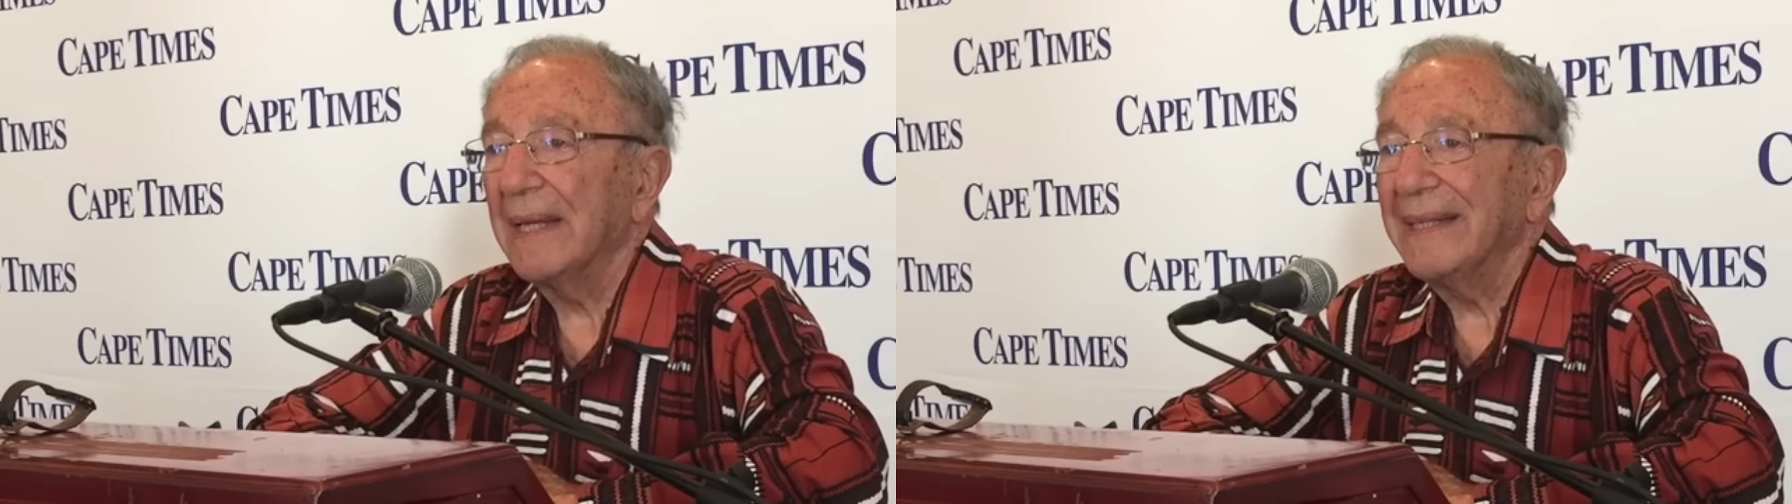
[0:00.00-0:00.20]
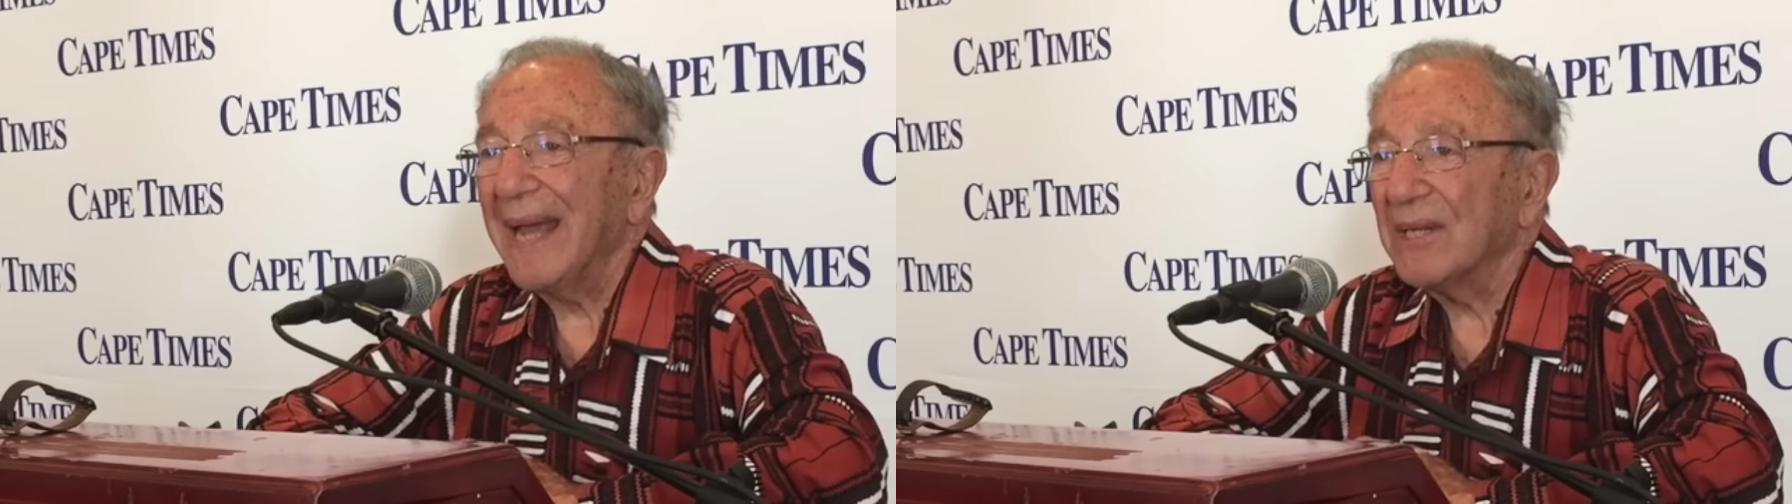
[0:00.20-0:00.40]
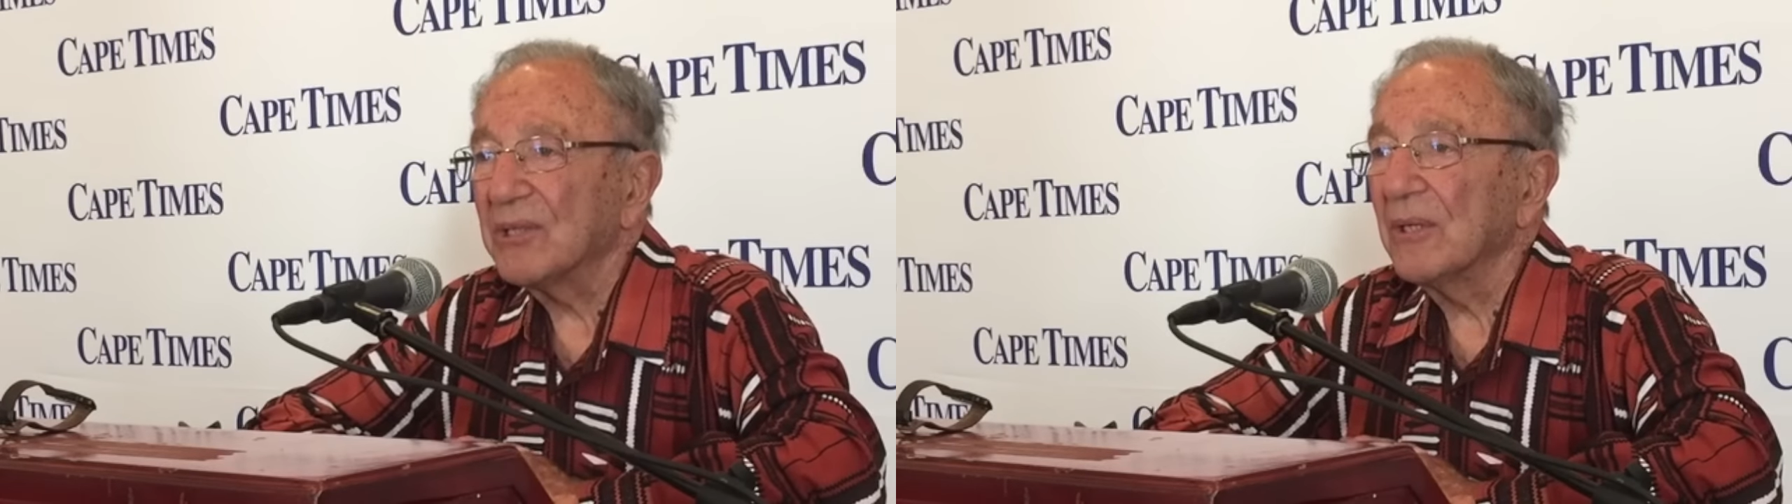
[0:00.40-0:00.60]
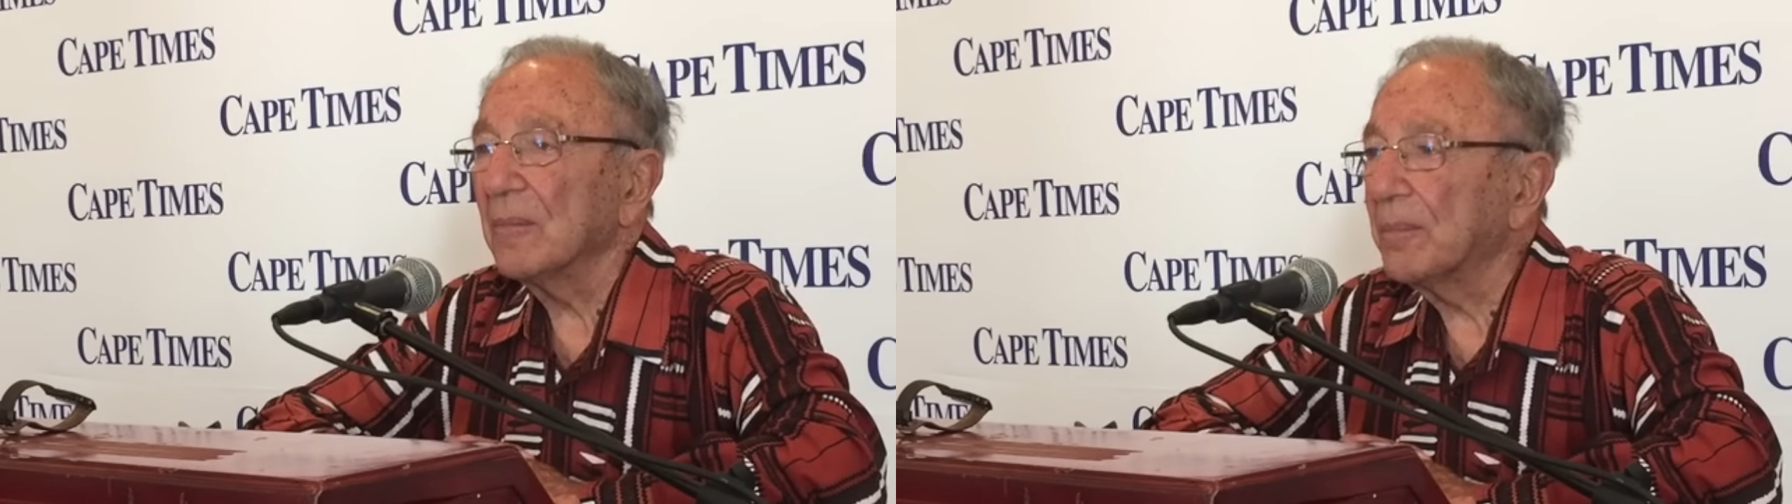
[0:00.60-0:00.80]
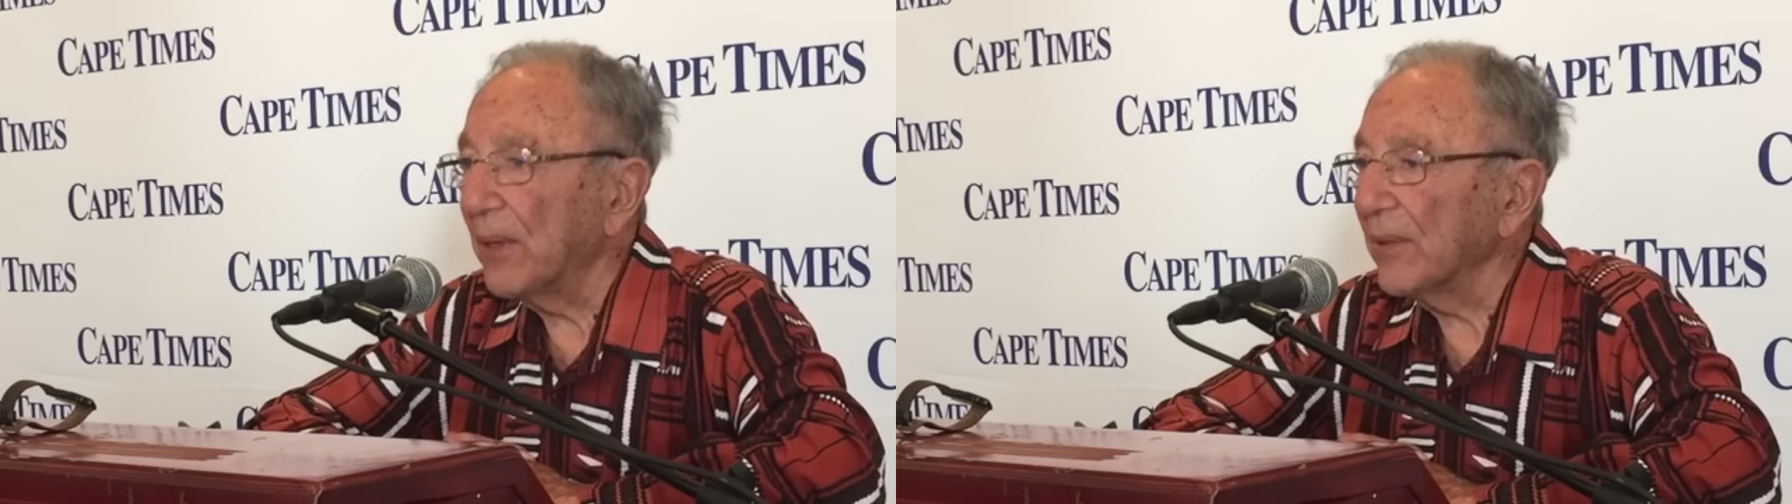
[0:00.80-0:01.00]
a,
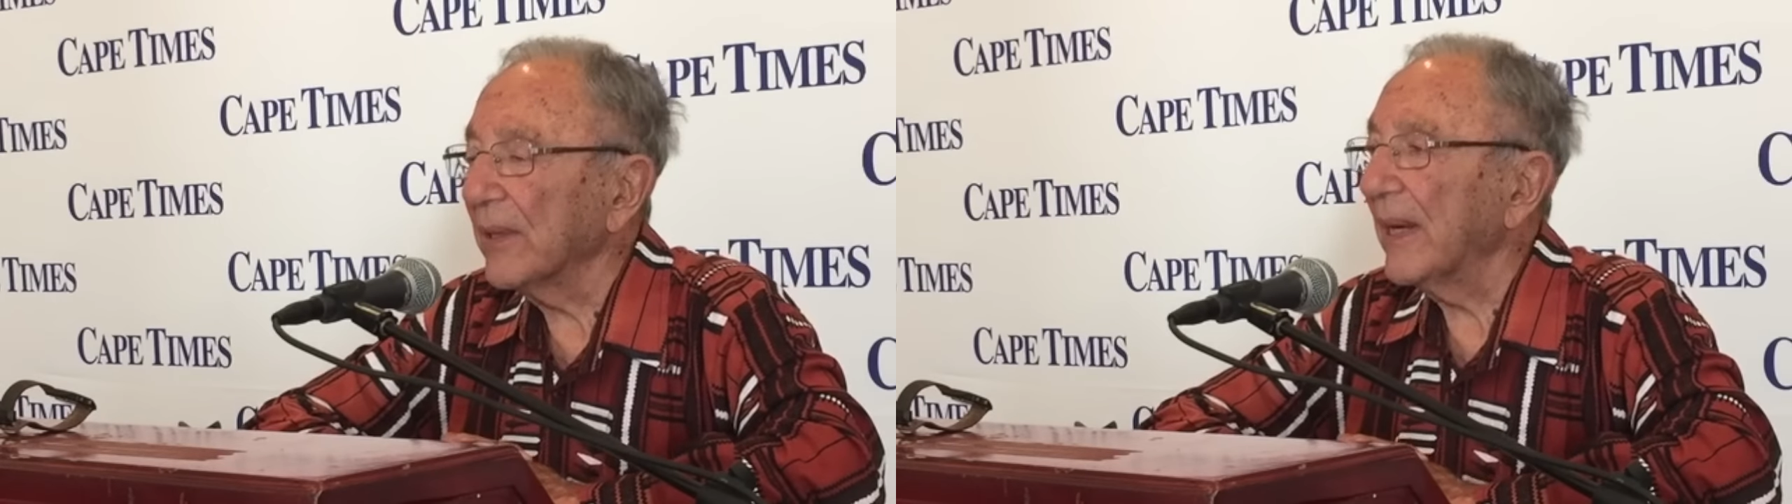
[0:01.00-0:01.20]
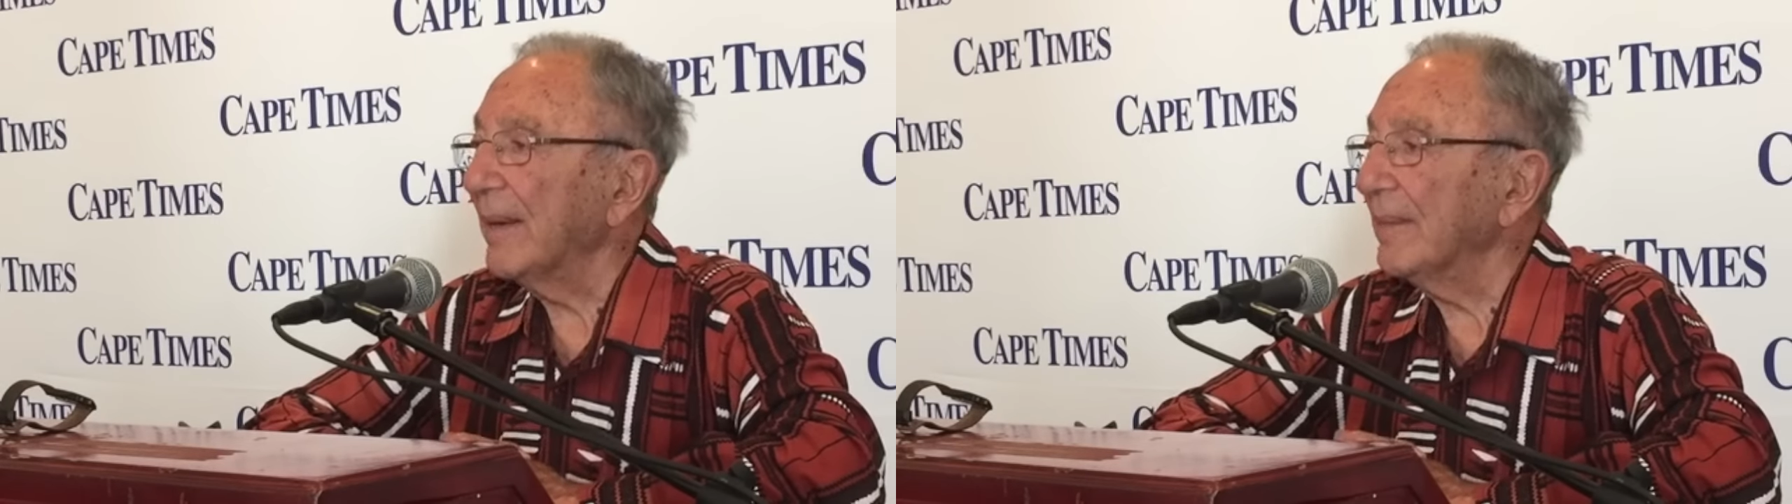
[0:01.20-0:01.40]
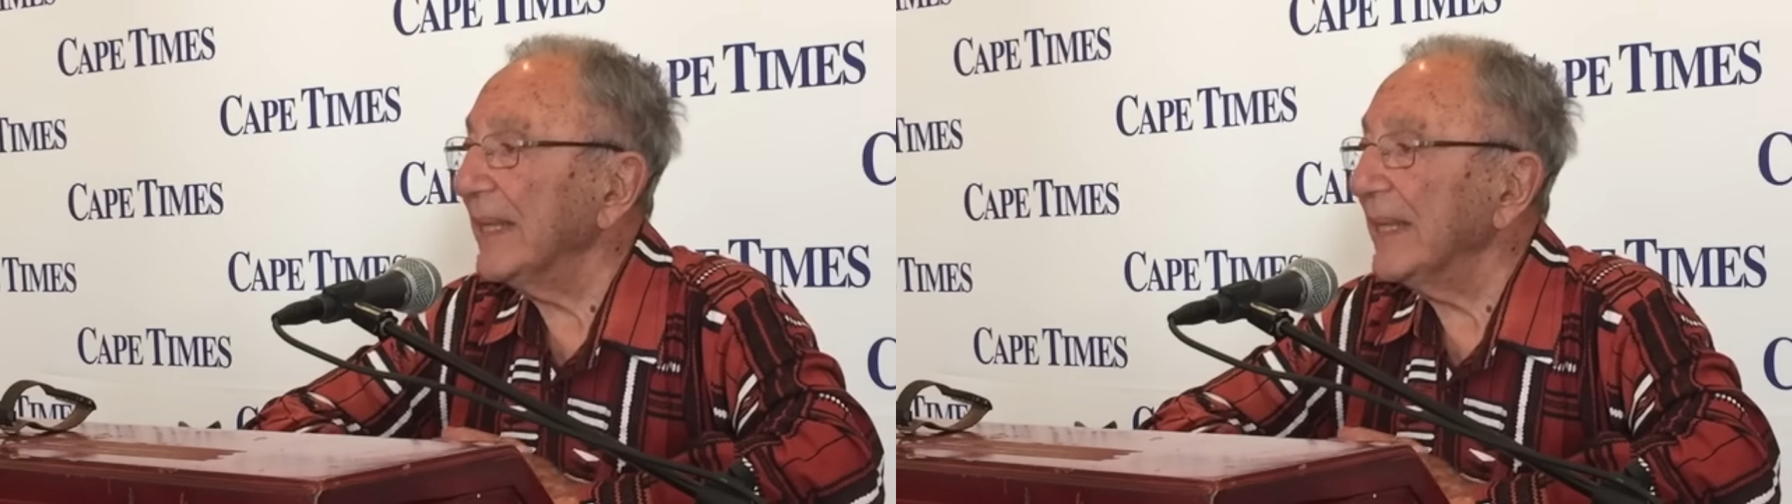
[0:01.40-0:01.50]
national program